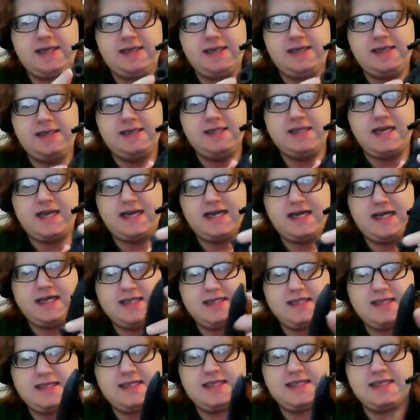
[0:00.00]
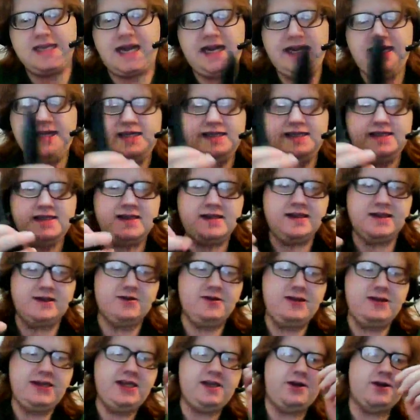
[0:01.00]
Is that it's designed
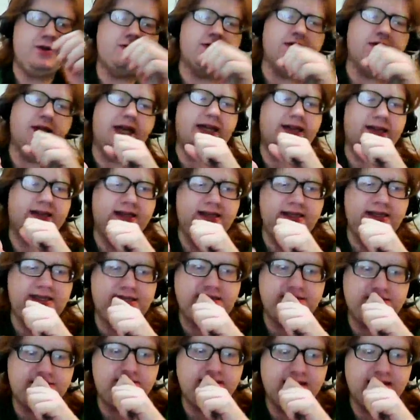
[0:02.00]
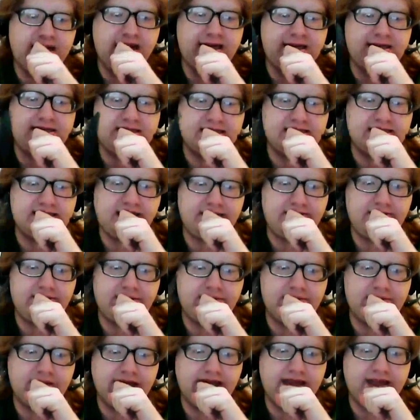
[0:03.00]
clearly to hold like this, and it's designed with a
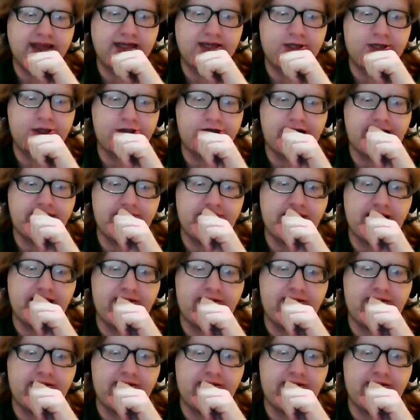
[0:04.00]
blade-like shape.